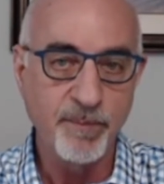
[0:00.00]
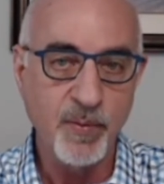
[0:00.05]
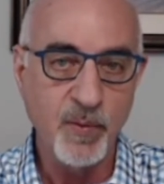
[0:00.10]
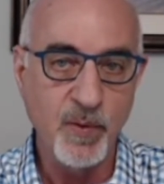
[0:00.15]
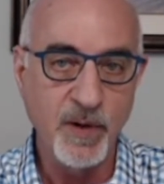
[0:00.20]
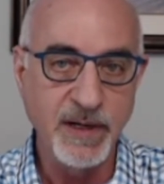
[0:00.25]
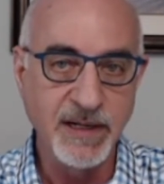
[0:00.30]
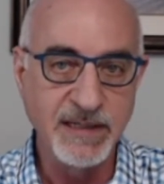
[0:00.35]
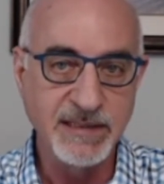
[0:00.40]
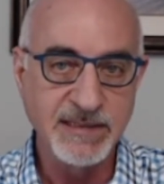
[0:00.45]

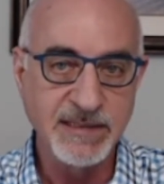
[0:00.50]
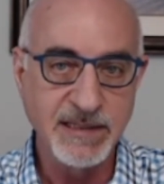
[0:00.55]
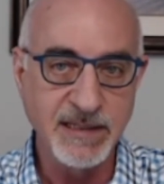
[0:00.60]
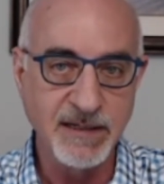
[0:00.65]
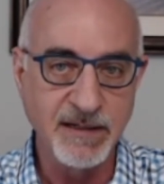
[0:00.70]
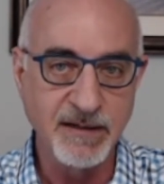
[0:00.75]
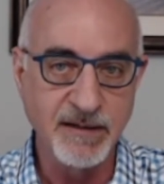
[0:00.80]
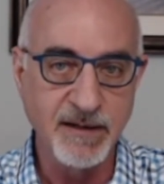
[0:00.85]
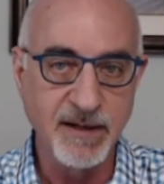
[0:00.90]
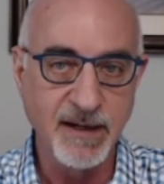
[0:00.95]
point is
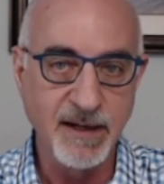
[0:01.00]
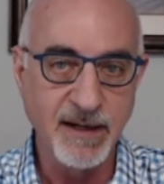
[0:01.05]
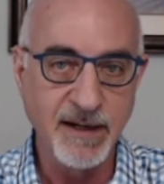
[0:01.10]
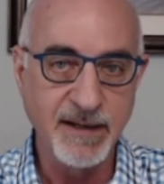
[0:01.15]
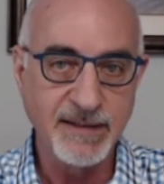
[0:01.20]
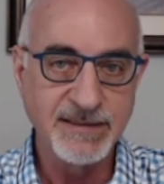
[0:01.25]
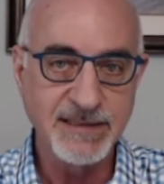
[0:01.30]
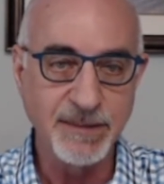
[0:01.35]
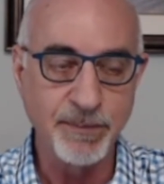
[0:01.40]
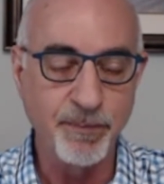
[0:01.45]
here
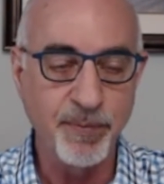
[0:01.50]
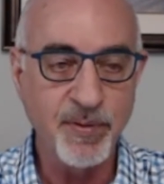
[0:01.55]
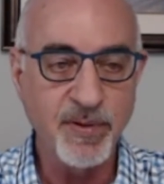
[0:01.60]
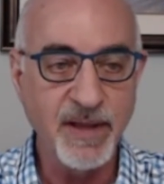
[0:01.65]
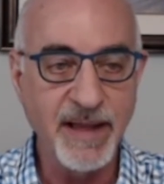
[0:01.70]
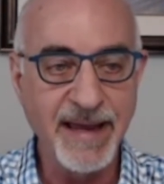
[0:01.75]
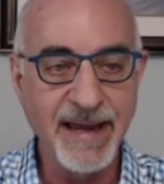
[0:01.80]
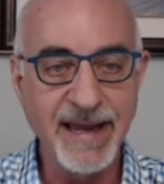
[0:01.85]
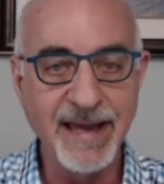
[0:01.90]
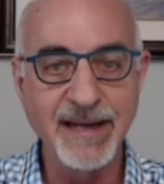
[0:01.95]
to
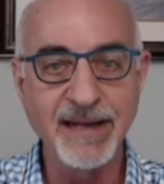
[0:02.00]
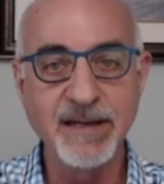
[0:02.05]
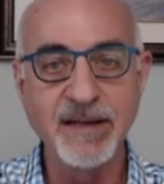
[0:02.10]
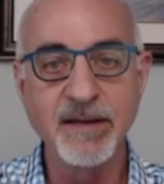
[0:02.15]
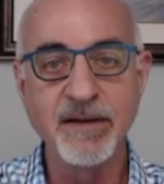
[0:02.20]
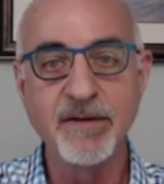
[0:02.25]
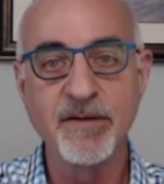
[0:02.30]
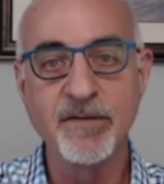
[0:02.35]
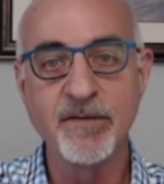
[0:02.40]
plan